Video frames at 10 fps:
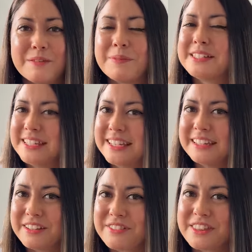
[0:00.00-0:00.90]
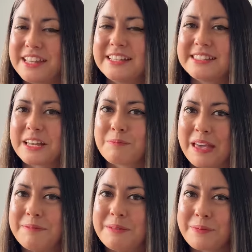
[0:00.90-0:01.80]
particularly for things like
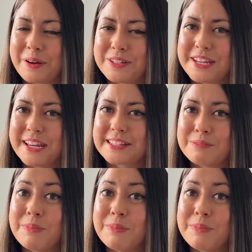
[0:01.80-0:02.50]
baby projects,